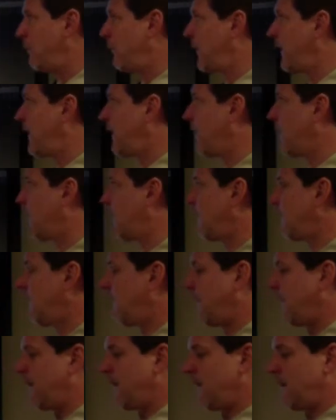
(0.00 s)
We
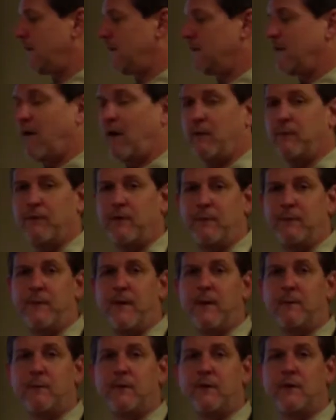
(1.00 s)
are a NARMLA
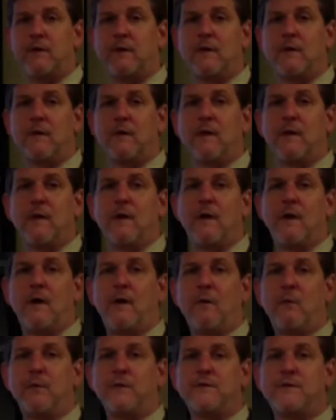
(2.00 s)
member,
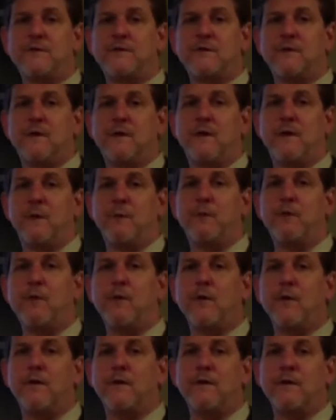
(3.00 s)
which is an
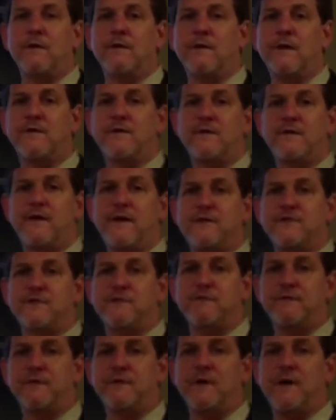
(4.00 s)
important
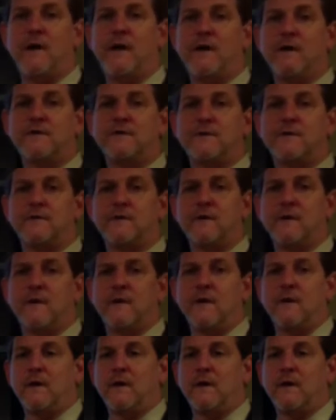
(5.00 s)
designation for us.